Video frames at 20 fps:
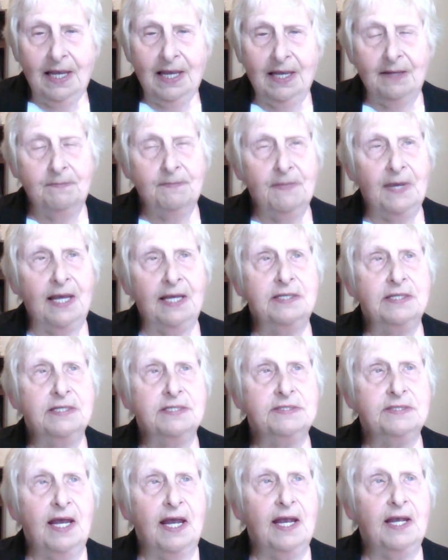and my
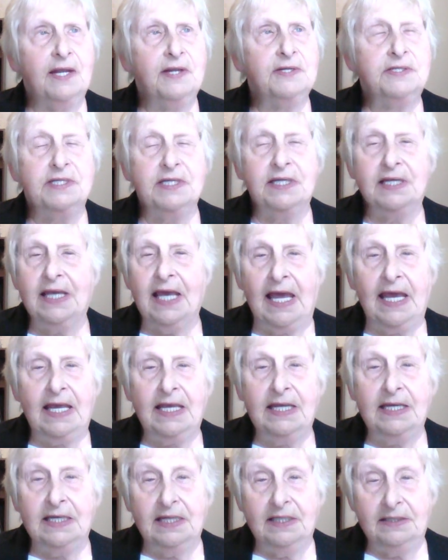desire to
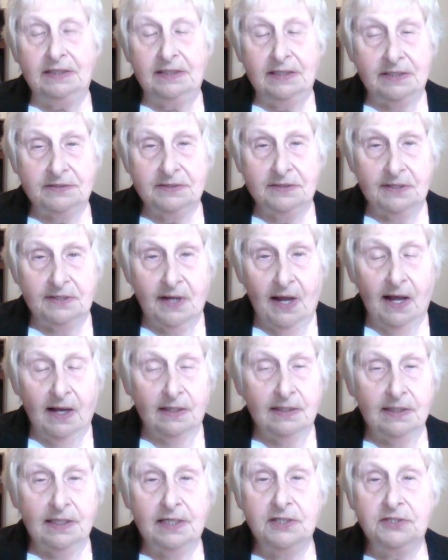gain in this
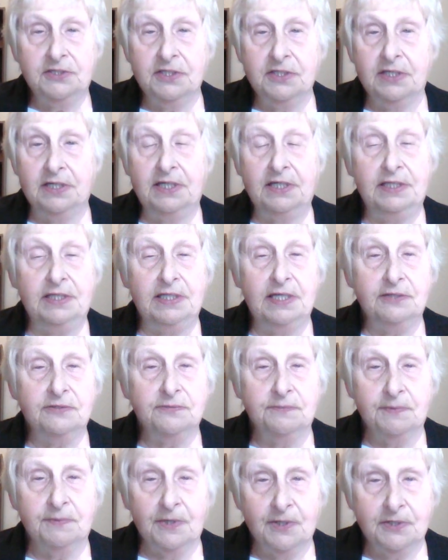knowledge and in these
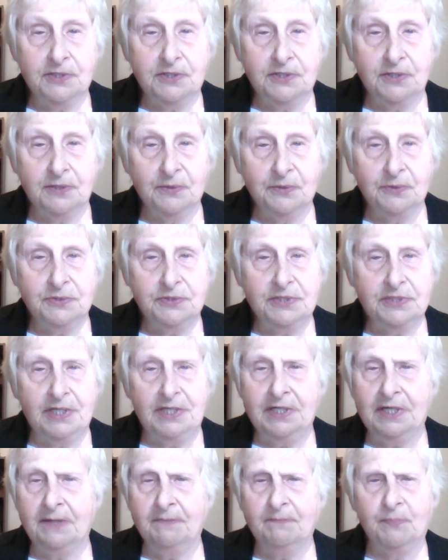virtues
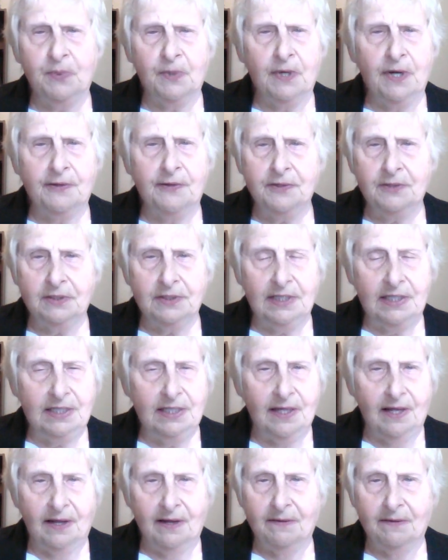and in brotherly
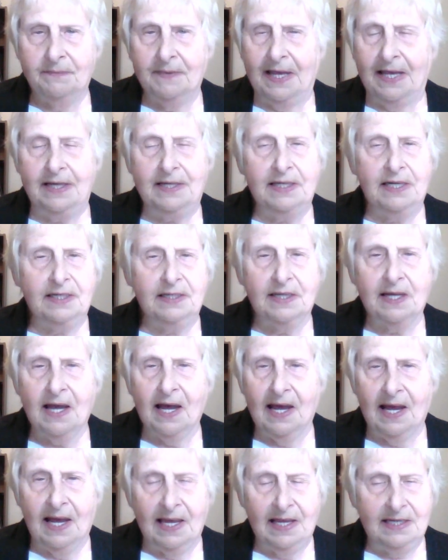love and in
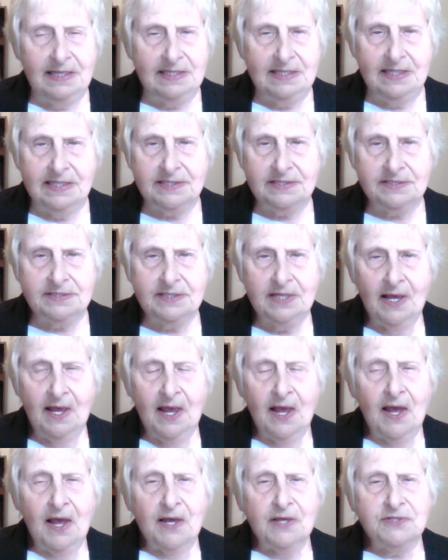kindness
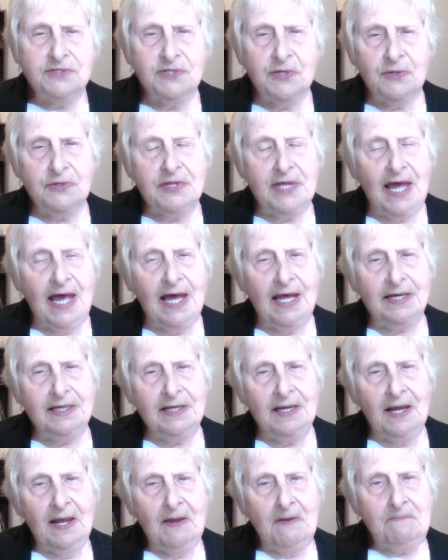so that
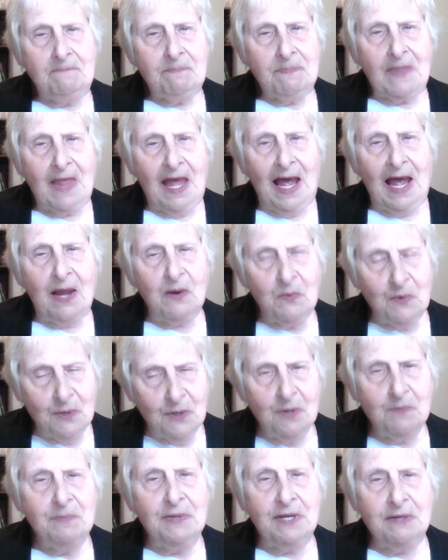I
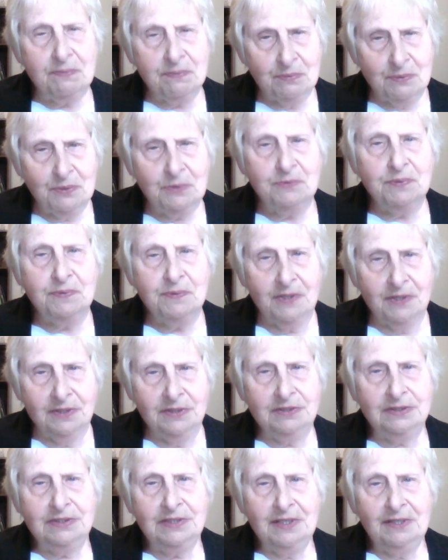will be
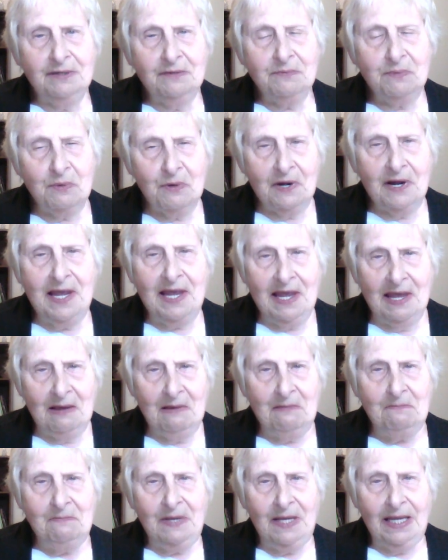fruitful for
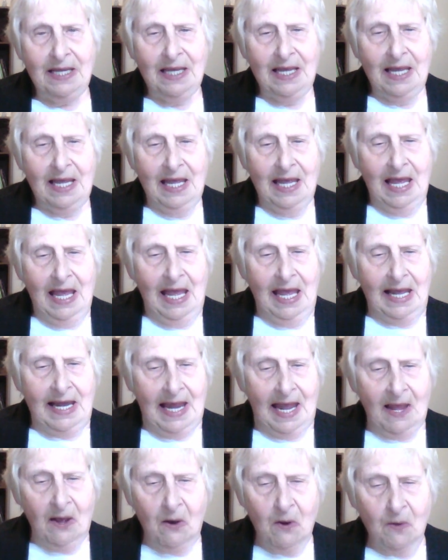Him. And
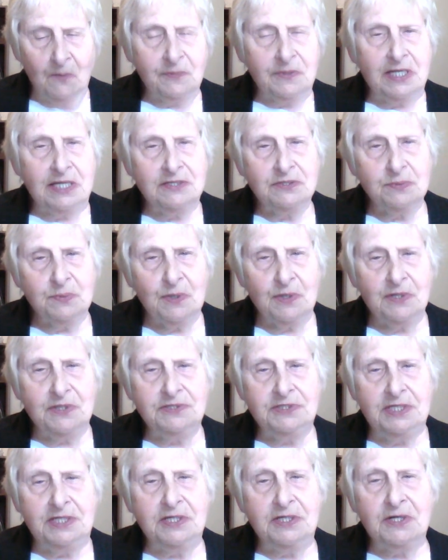I hope these
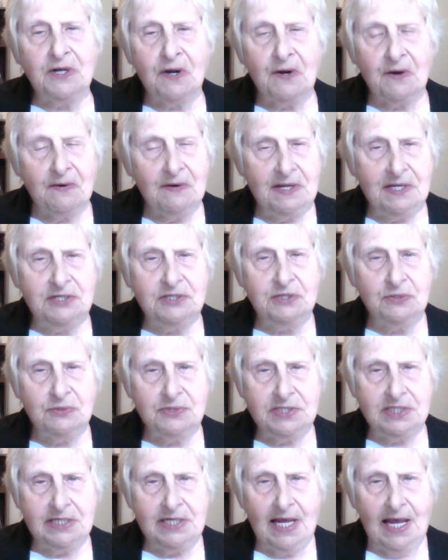words encourage you
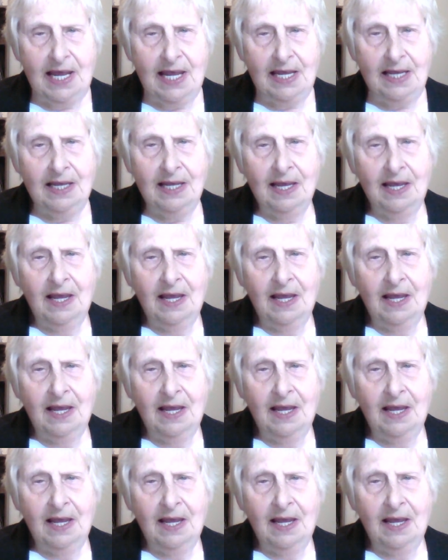today.